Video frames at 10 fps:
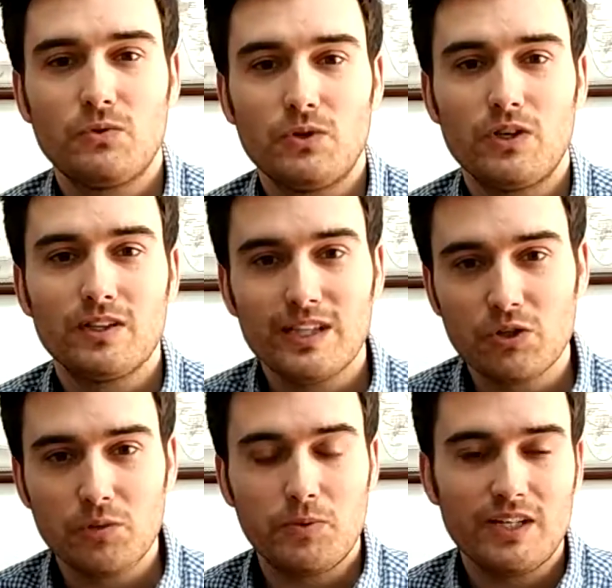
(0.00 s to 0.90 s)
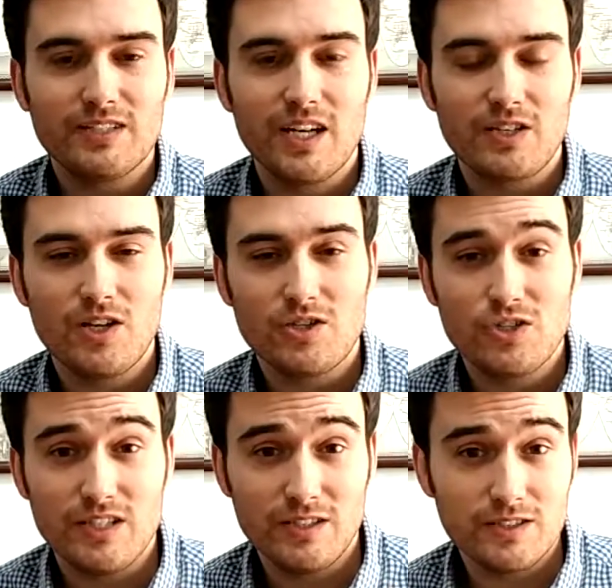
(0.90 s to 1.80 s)
for incorporating
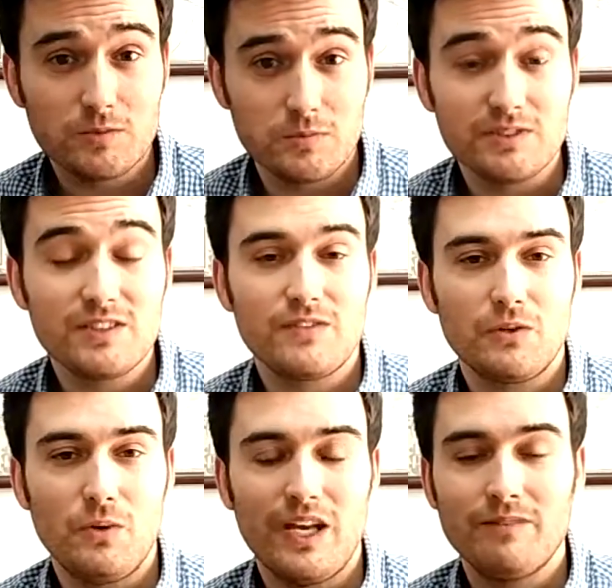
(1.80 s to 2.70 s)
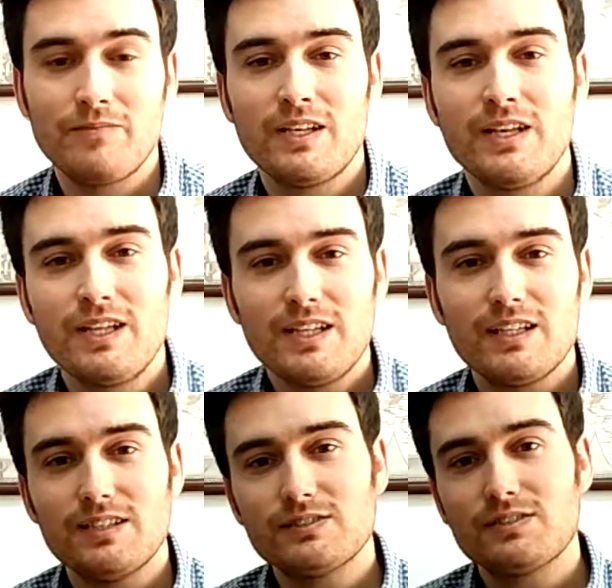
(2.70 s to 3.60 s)
technology in this specific way
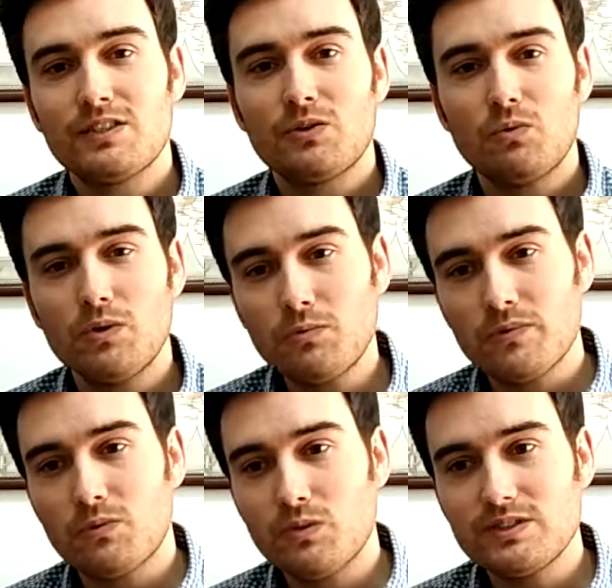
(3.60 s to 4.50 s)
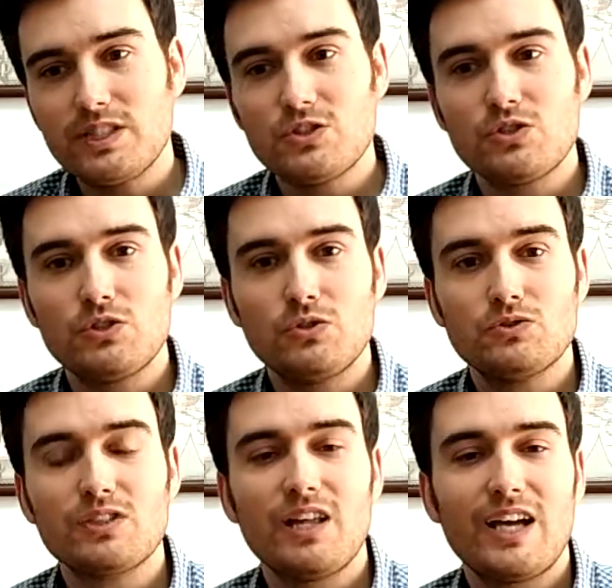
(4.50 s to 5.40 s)
is one teacher
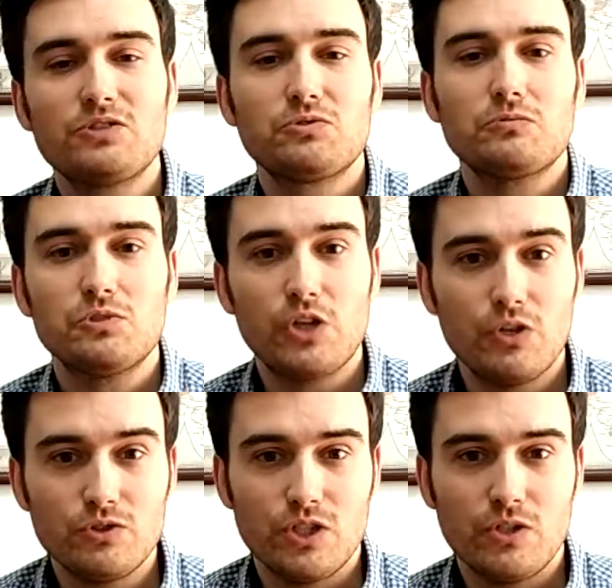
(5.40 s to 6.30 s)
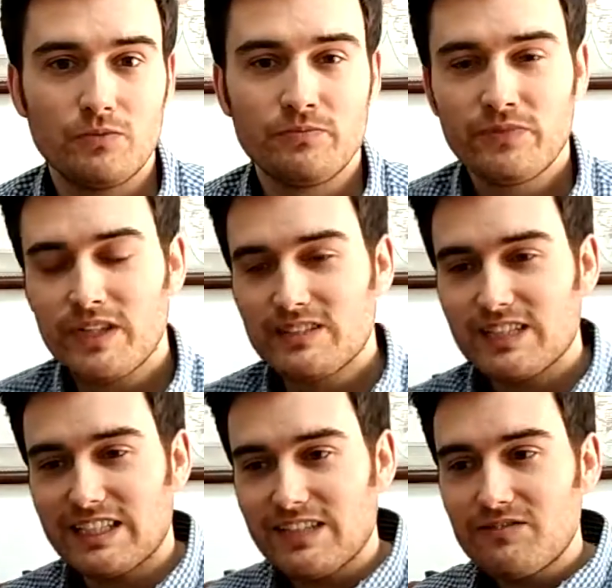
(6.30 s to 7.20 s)
used Classroom Dojo to
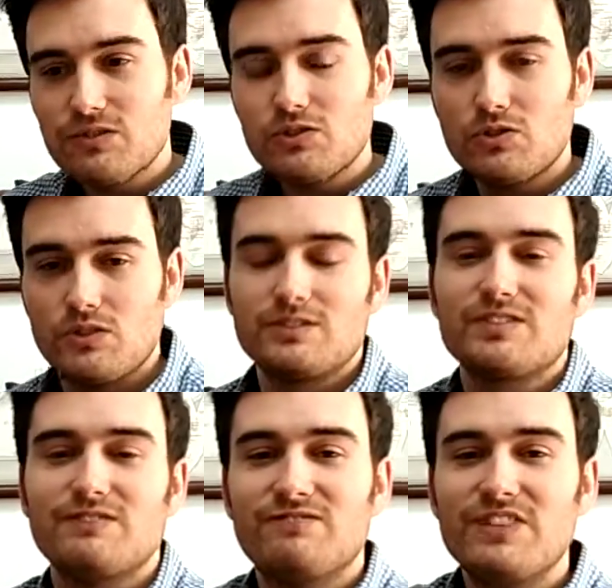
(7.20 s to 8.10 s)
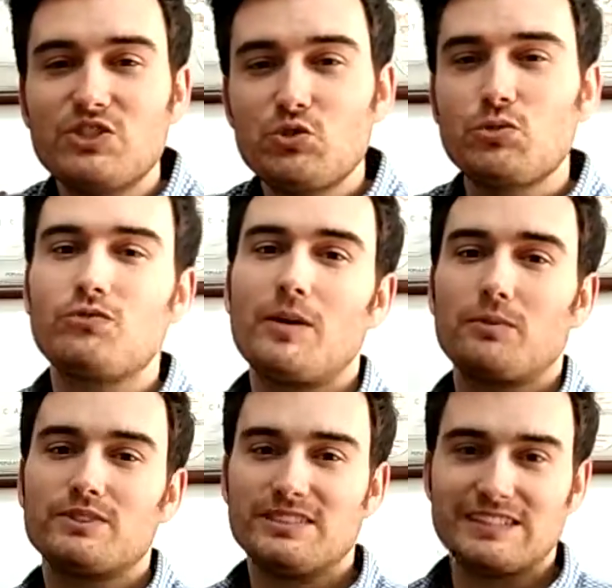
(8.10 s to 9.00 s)
give the students a visual
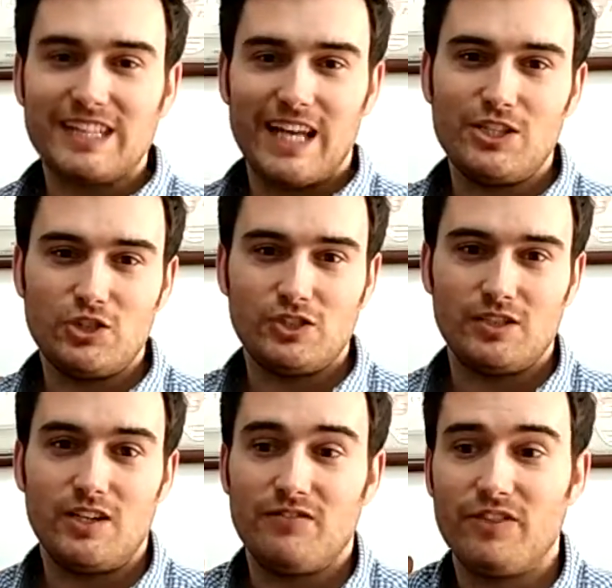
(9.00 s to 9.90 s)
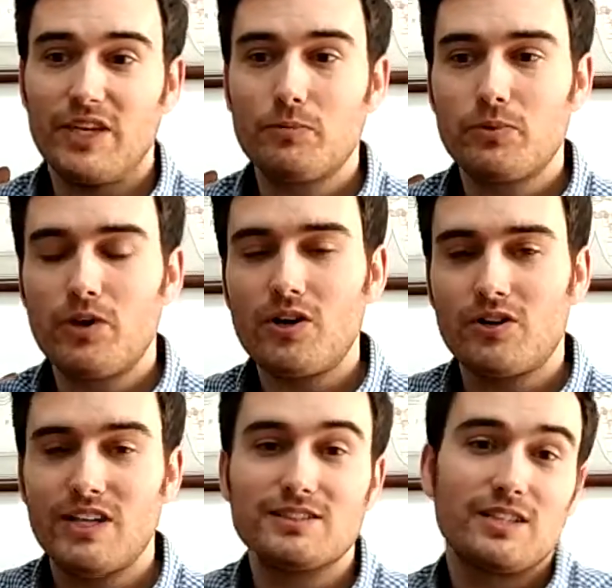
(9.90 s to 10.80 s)
representation of their
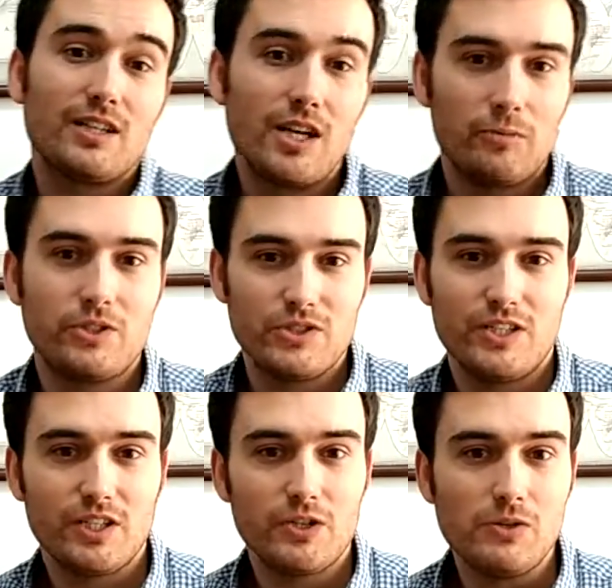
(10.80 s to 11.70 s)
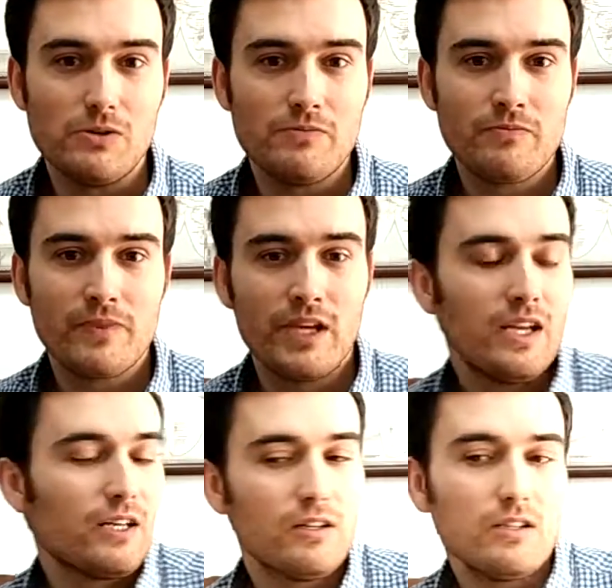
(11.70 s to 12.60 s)
progress in accomplishing a goal.
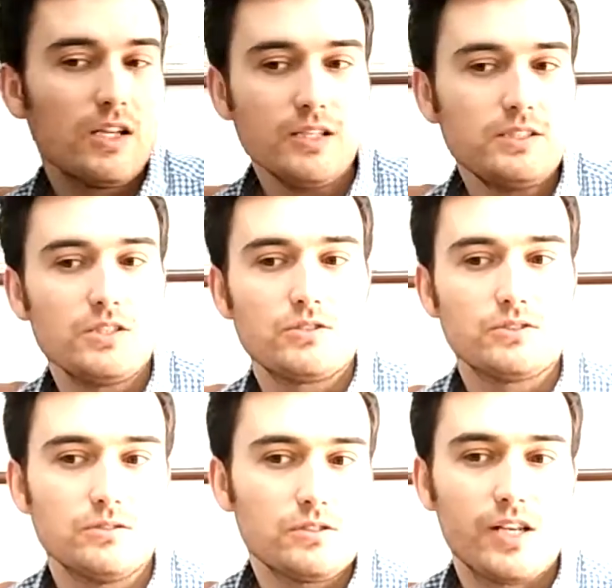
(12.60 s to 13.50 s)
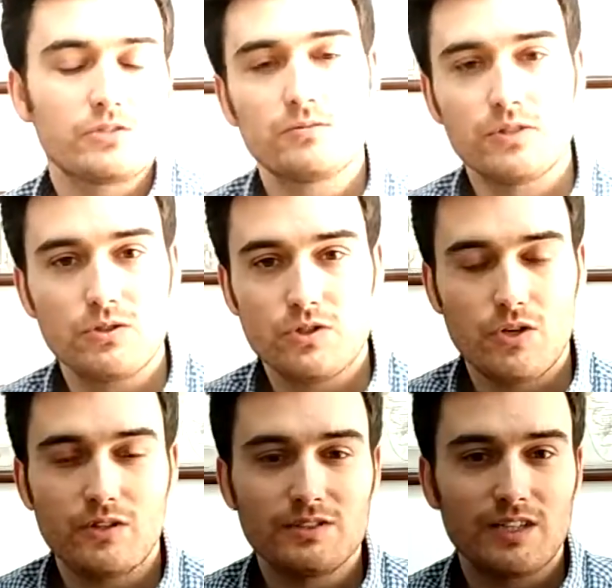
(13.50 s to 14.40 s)
Now, a lot of teachers use Classroom
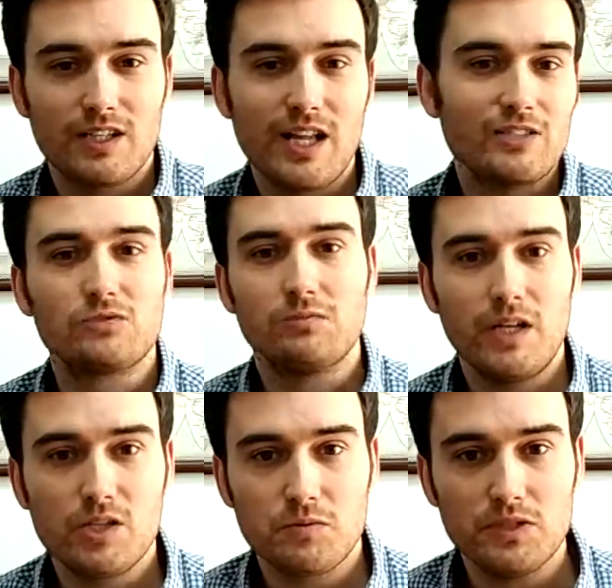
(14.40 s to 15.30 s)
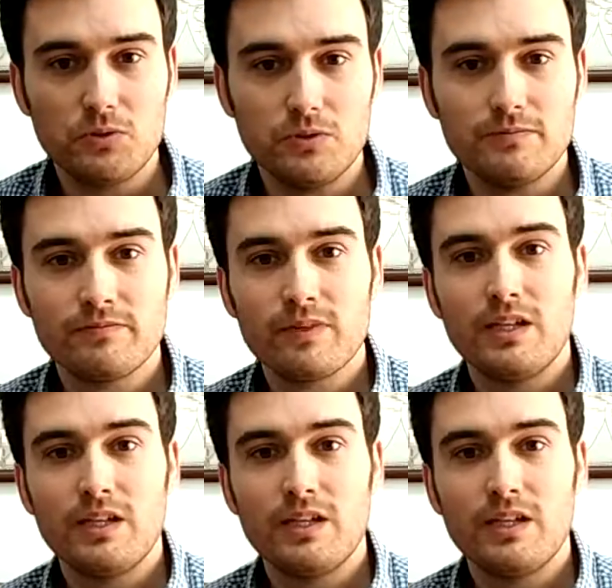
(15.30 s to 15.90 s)
Dojo as a classroom management tool.